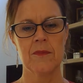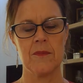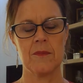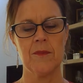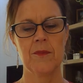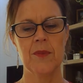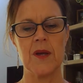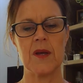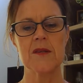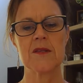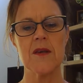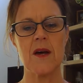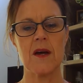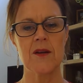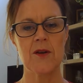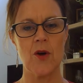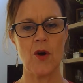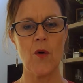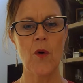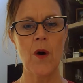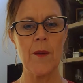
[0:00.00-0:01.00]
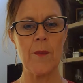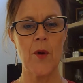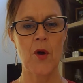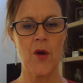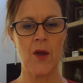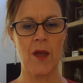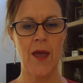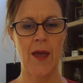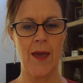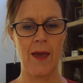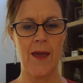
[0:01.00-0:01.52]
because I know I'm
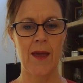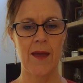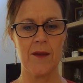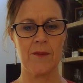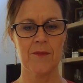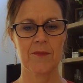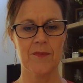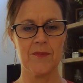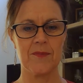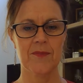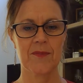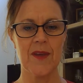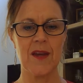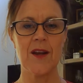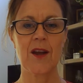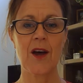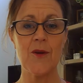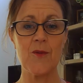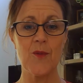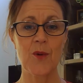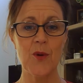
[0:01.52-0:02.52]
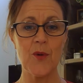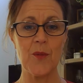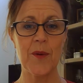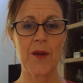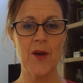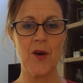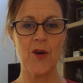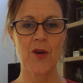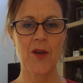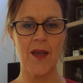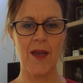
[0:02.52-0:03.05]
okay and I will be
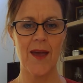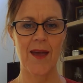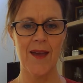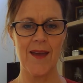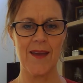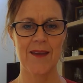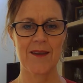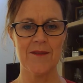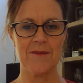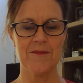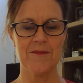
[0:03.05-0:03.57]
okay.